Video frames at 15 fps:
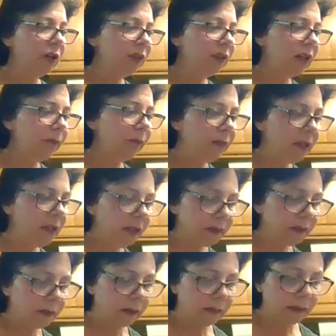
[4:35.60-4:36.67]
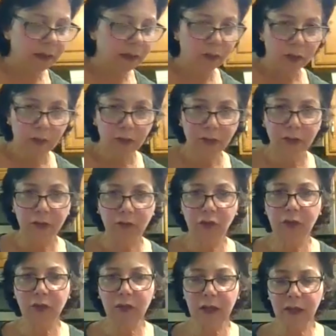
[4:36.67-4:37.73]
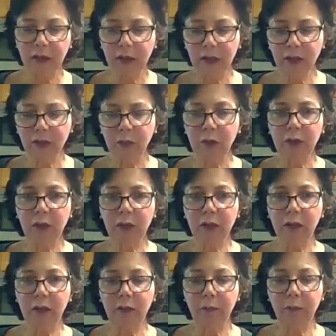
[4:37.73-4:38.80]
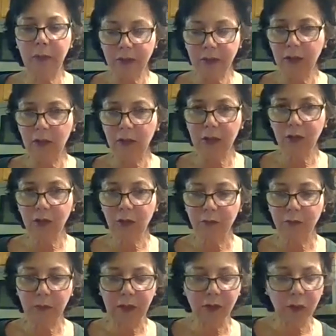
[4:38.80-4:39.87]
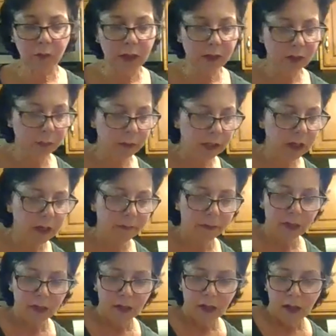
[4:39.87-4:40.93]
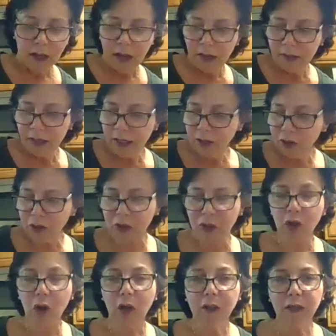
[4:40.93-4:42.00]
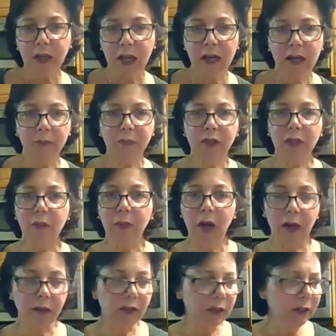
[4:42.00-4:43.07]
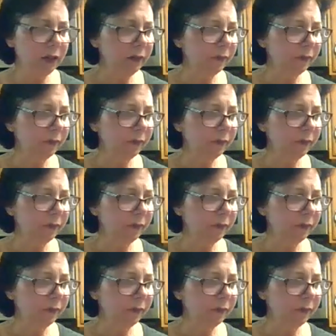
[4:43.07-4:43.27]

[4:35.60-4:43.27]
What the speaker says: cooked up these lentils just like this with the basic lentil recipe. And then I just sauteed up some onion.